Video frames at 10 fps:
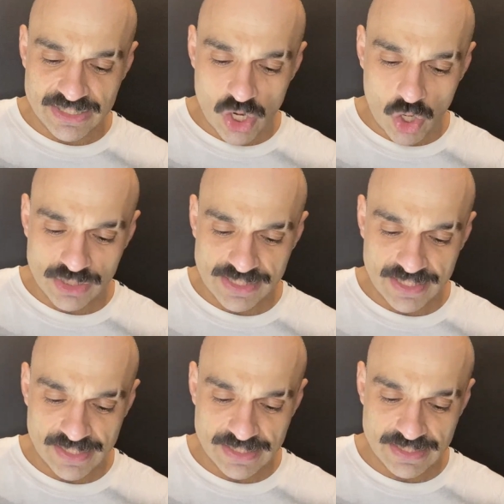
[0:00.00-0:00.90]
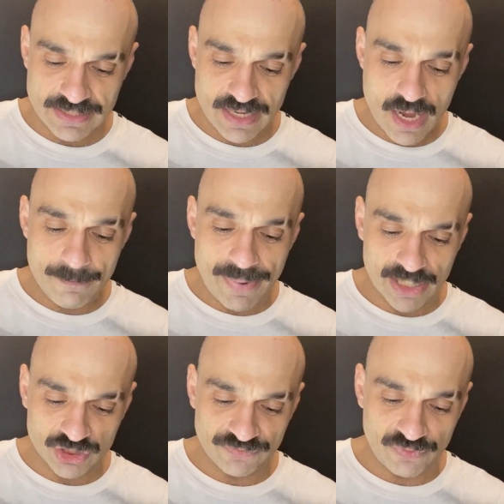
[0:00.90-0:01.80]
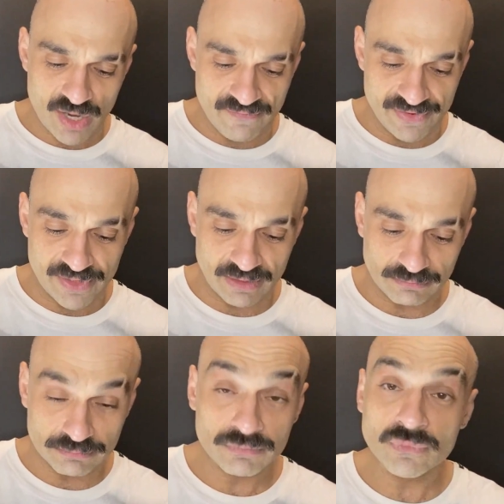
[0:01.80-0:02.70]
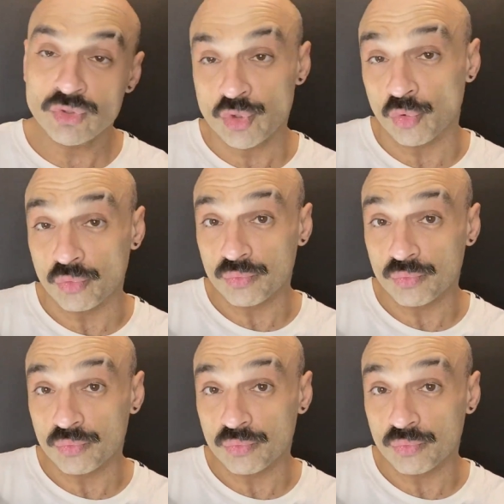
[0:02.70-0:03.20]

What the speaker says: lost his passion for everything. True.